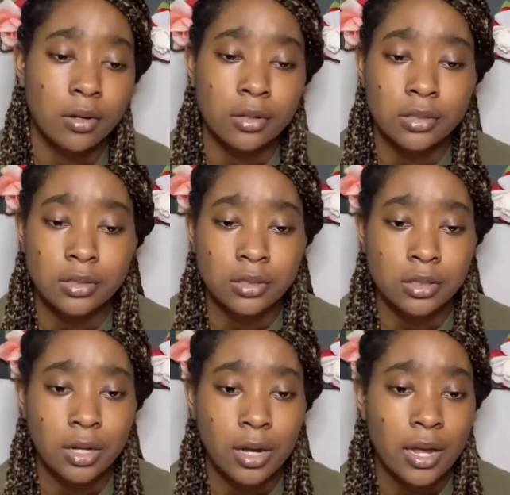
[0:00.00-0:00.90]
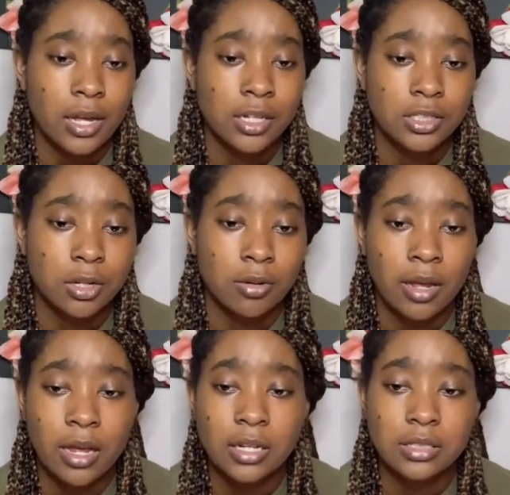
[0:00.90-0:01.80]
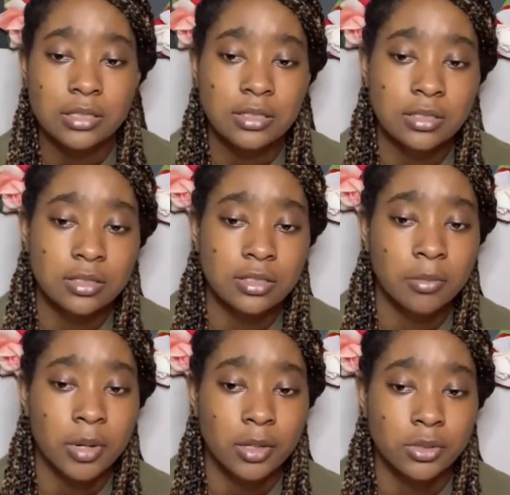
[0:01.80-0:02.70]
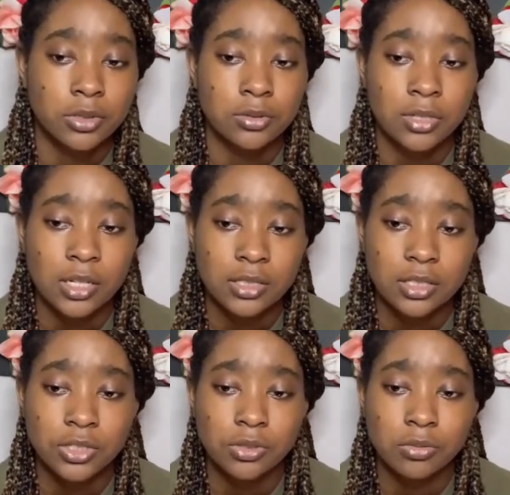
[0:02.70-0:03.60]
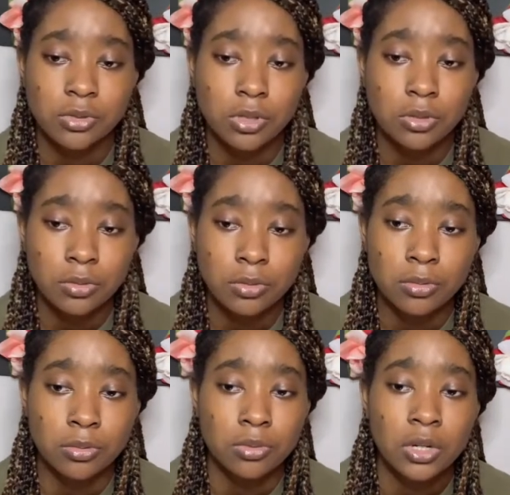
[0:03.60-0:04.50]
I asked your line sisters about you and they said you was cool.